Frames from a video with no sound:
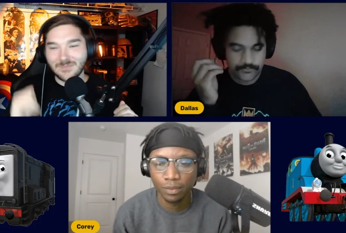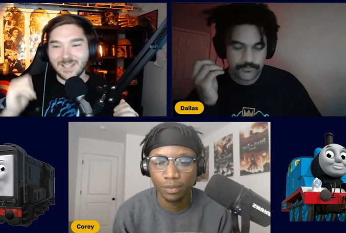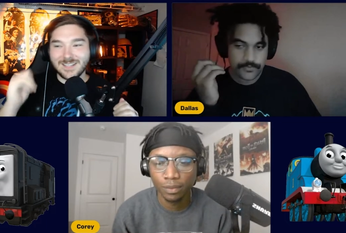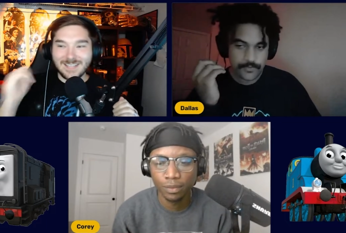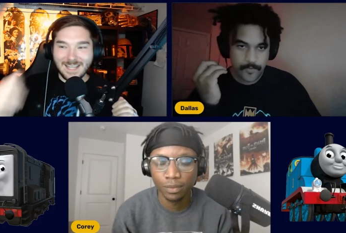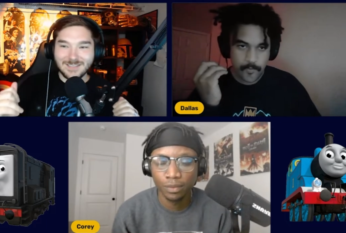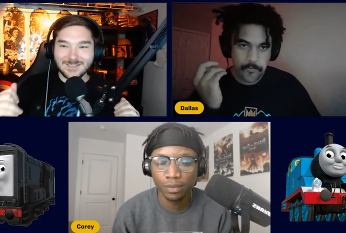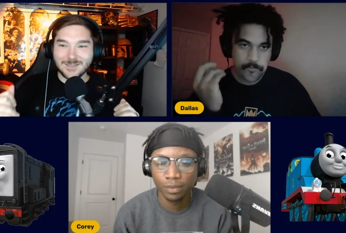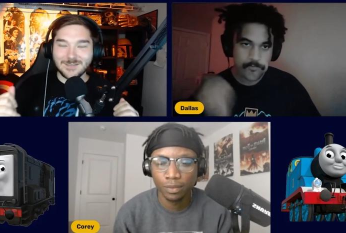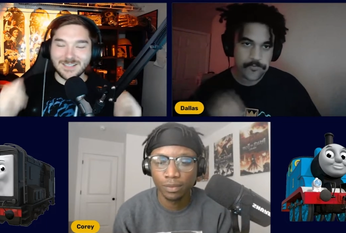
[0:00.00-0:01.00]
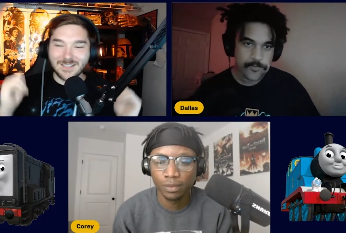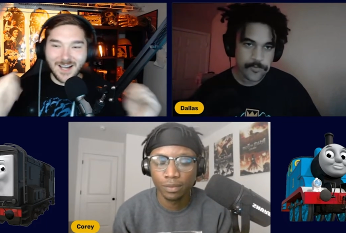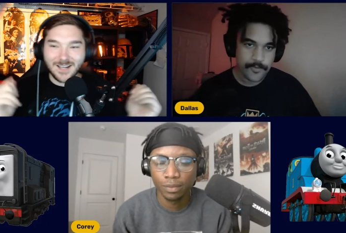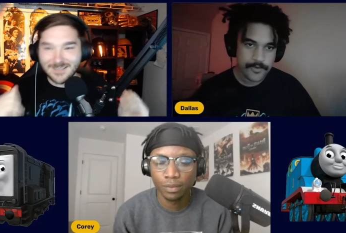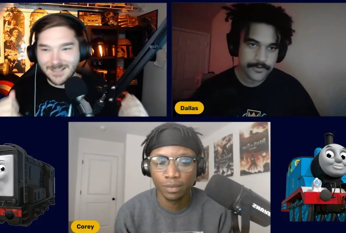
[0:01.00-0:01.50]
Speaker 1: of like cancer and
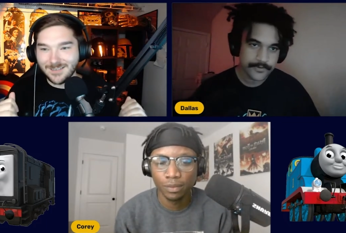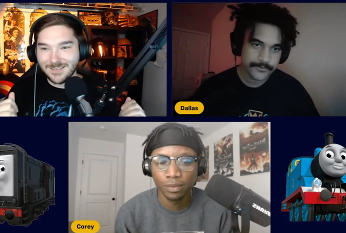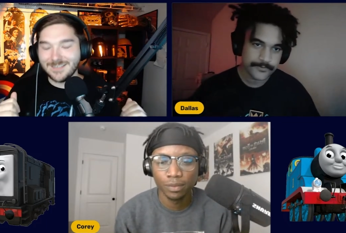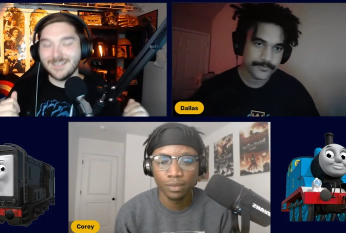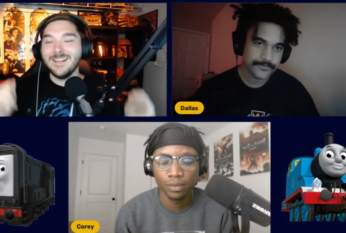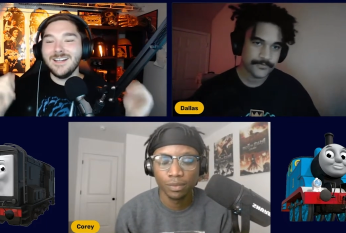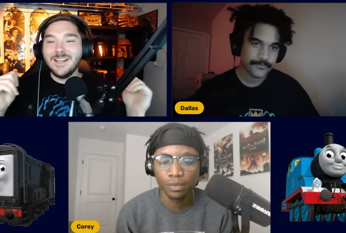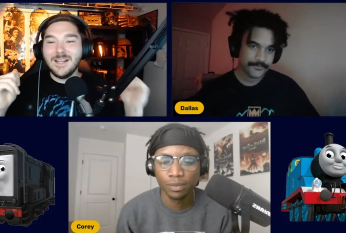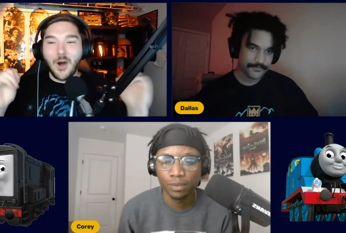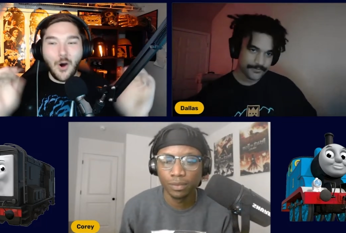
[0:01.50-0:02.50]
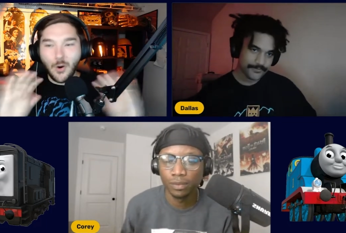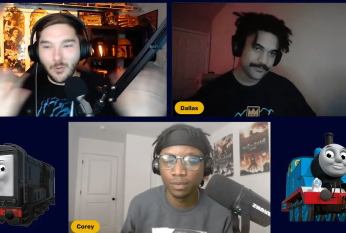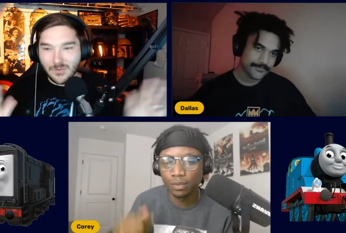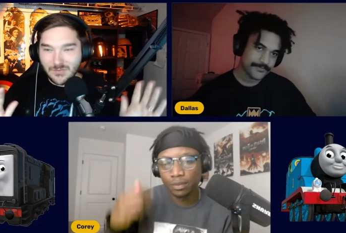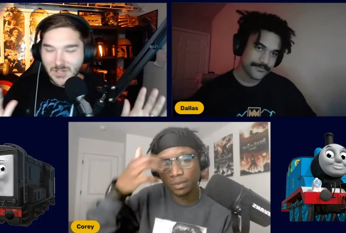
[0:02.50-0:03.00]
God killing
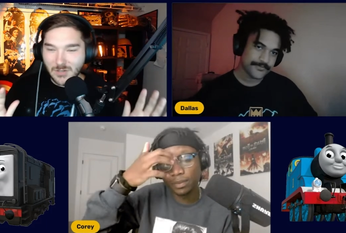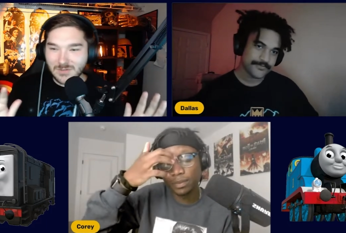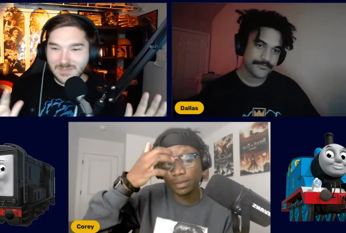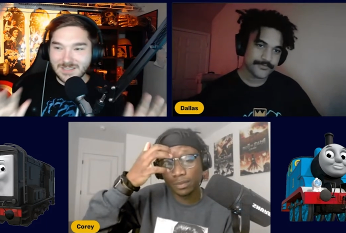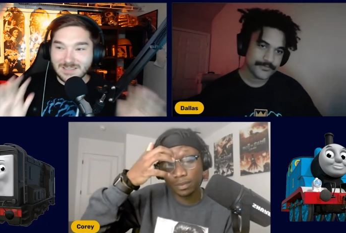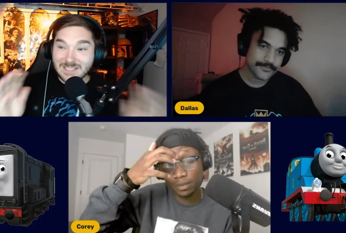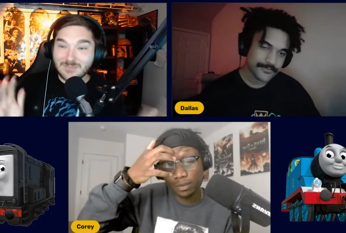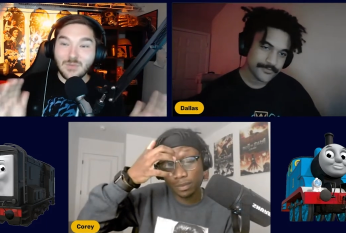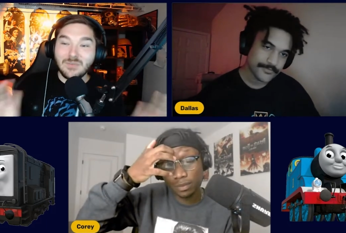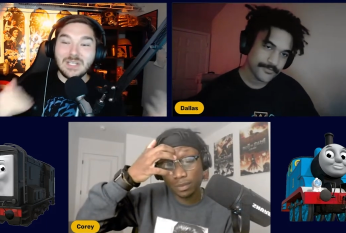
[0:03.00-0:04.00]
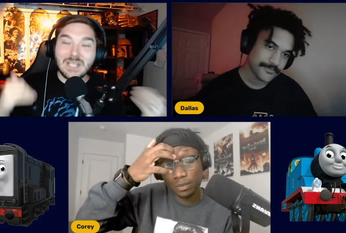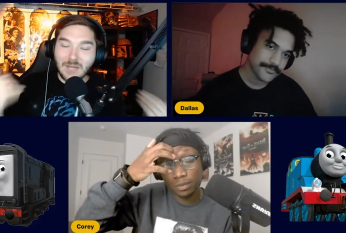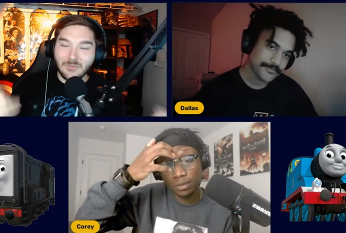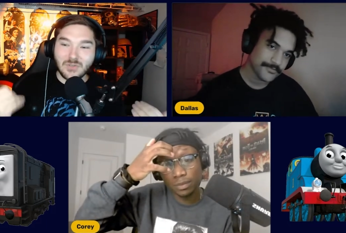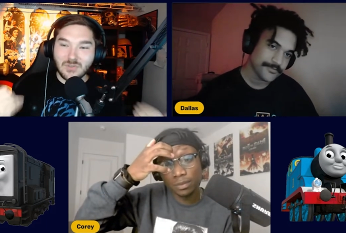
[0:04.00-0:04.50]
all with jokes. This movie
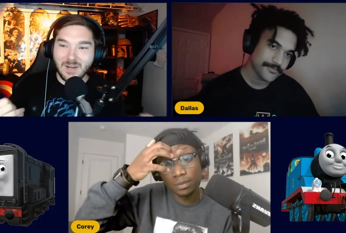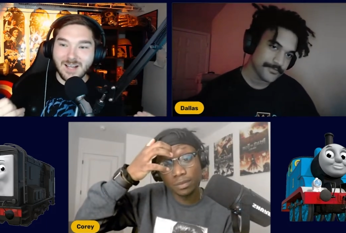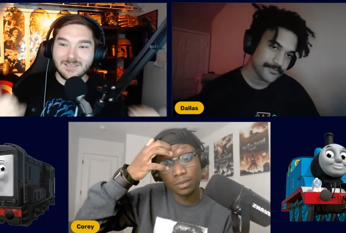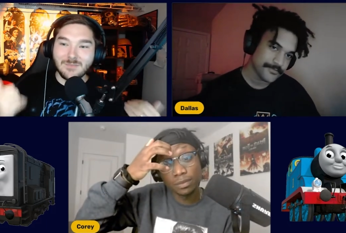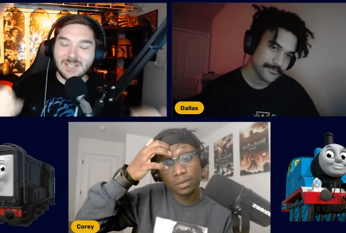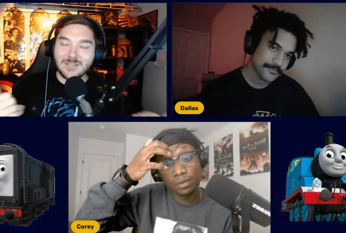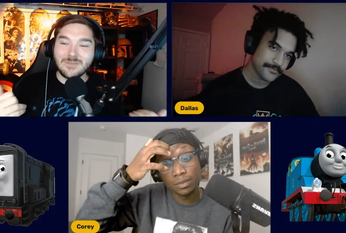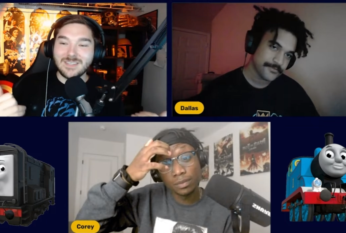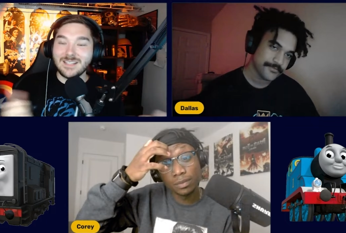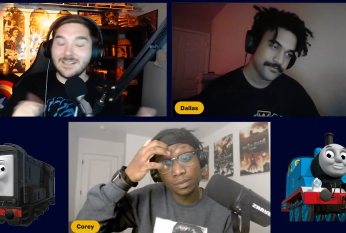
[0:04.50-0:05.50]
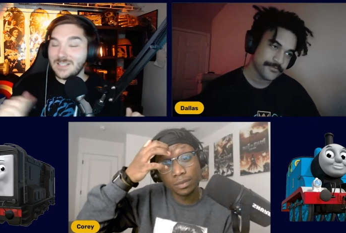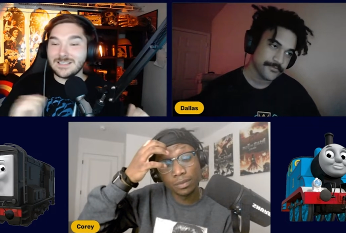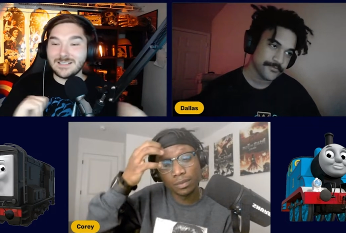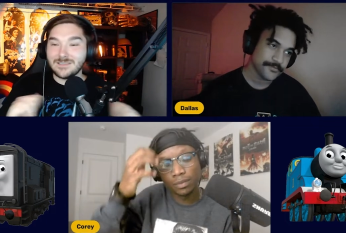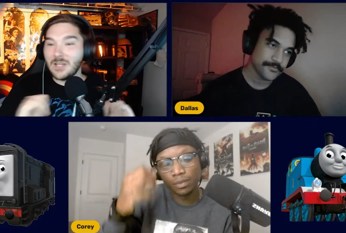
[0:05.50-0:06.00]
never tried to make you think
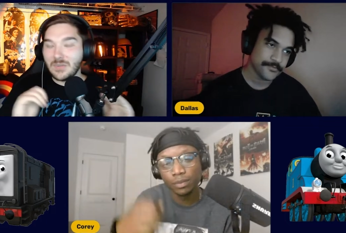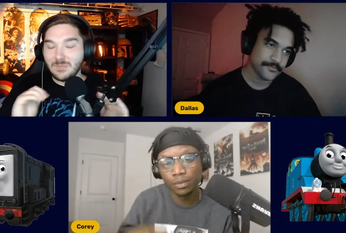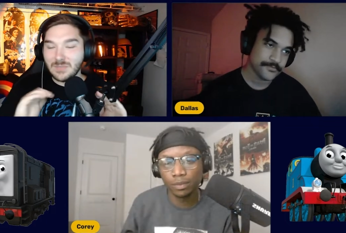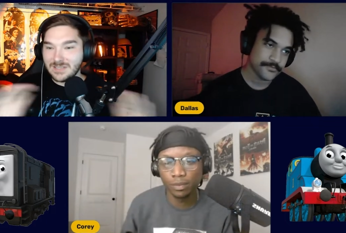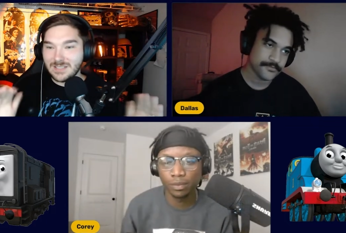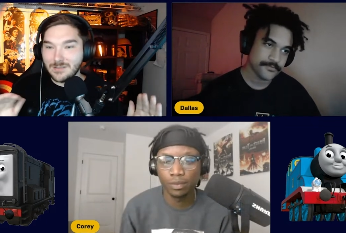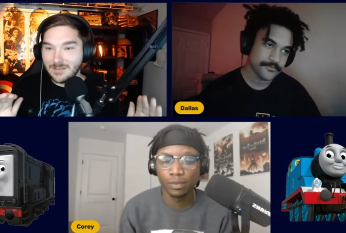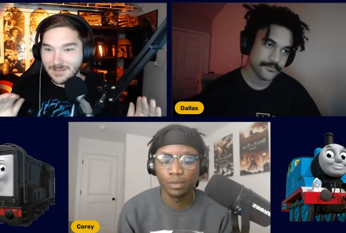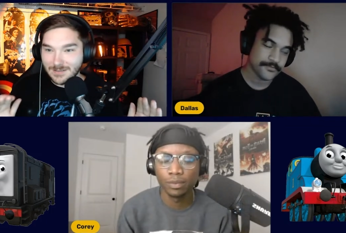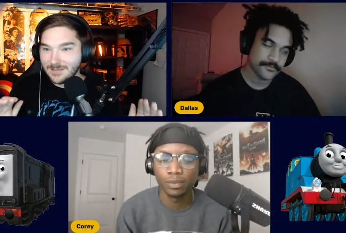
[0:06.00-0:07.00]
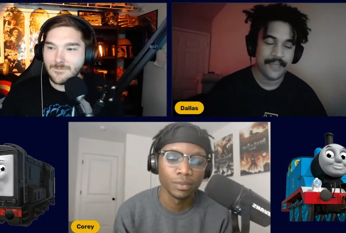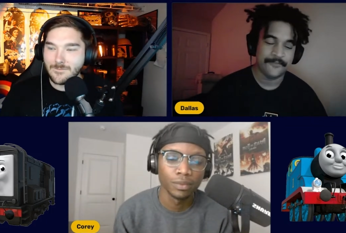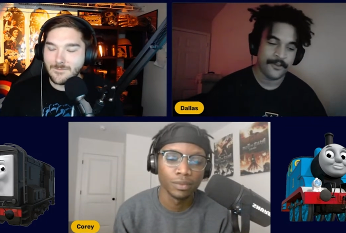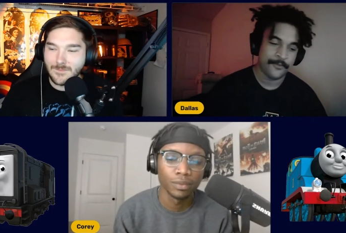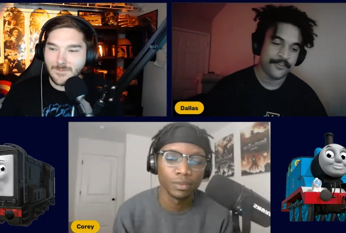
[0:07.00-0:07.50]
Speaker 2: this is nothing but serious. I
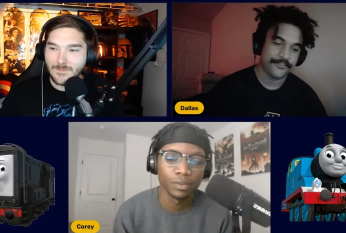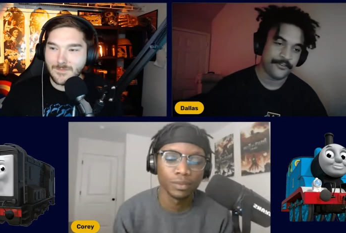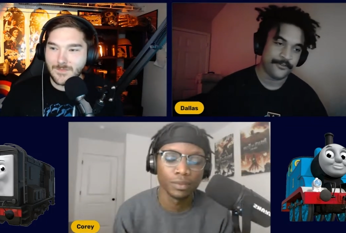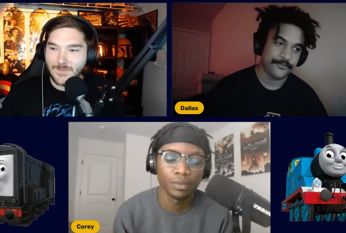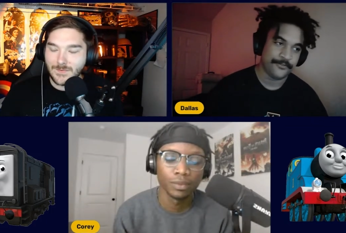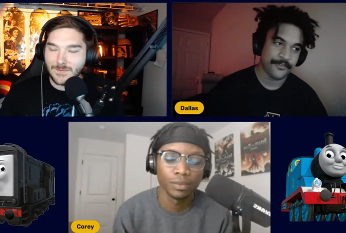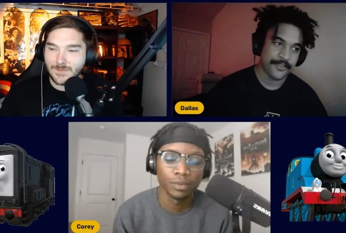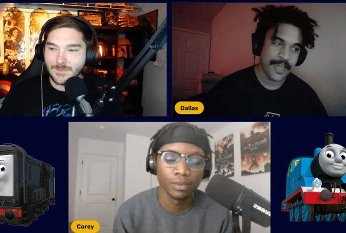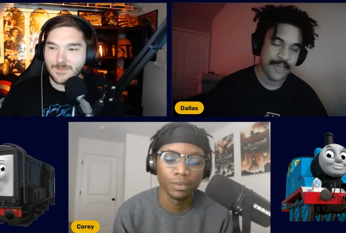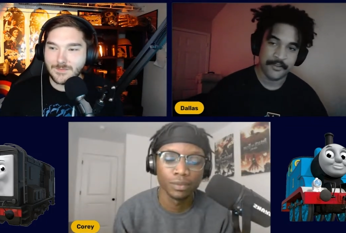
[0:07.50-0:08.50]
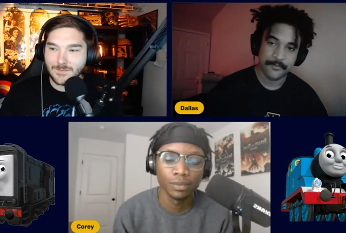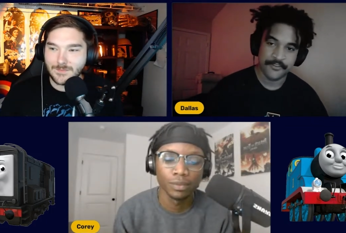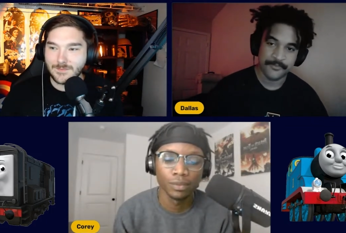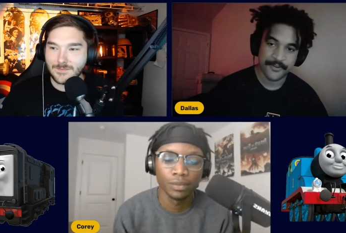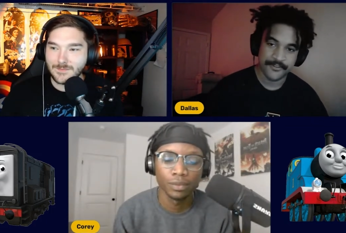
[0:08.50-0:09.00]
found myself having a
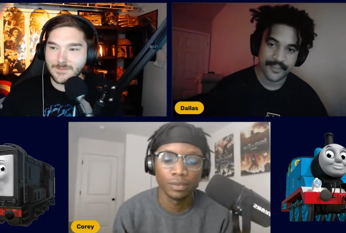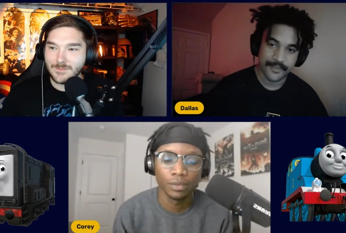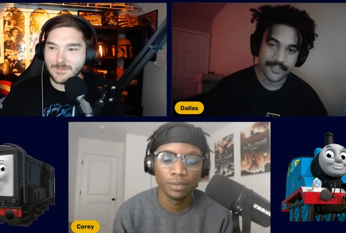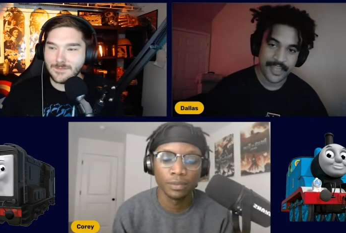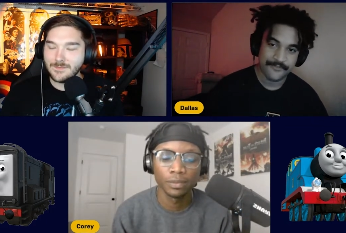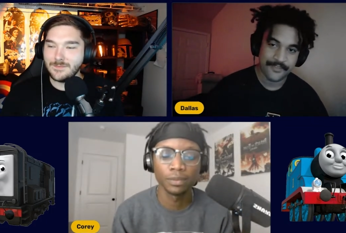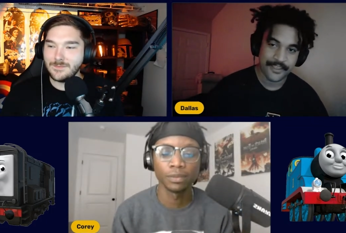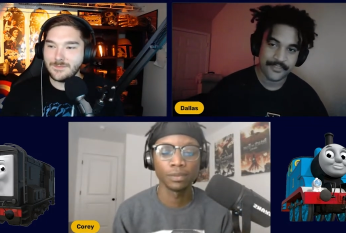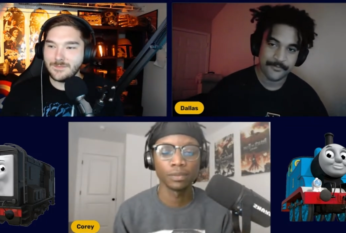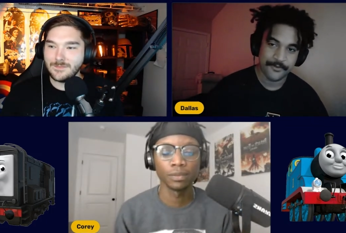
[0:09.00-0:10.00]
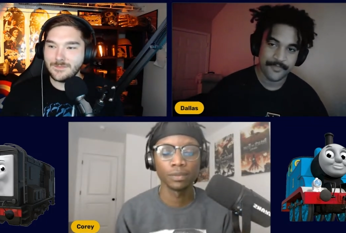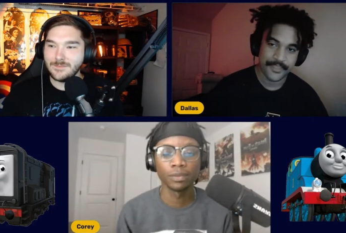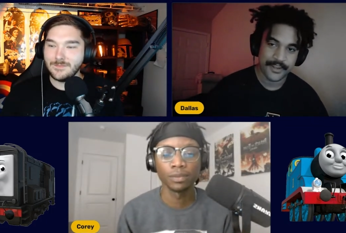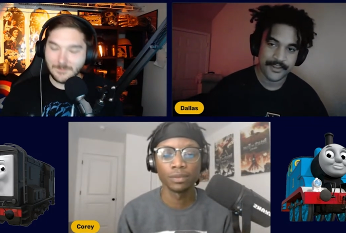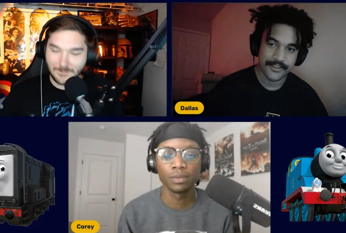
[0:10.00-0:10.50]
much better time laughing at the movie
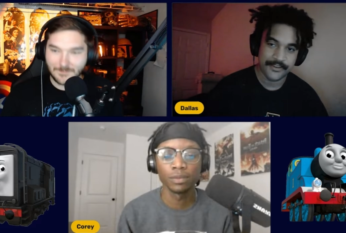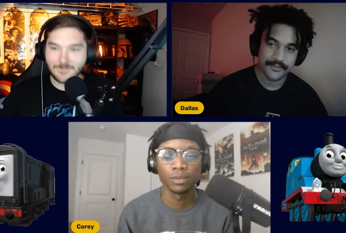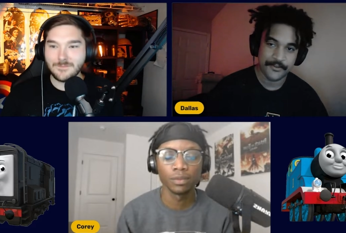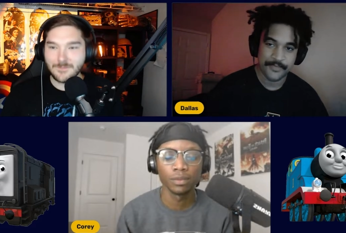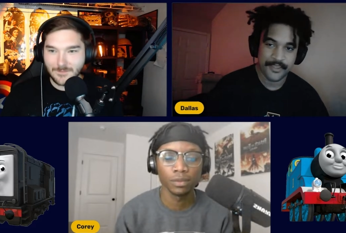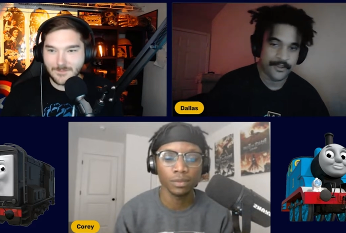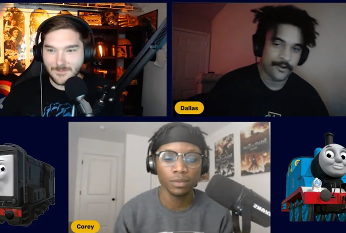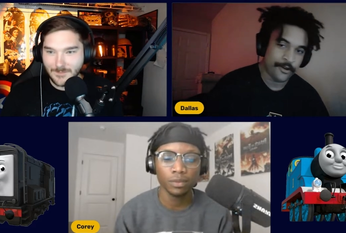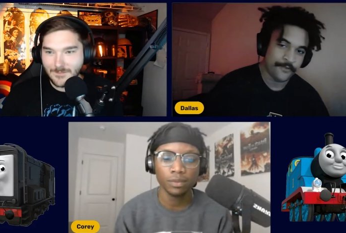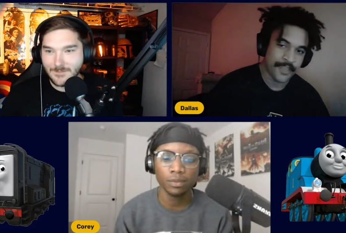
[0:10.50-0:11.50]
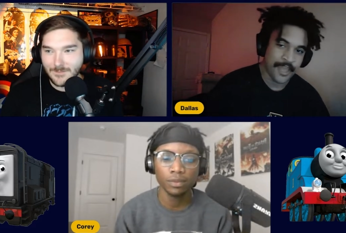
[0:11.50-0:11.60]
than I did, you know, being in awe of the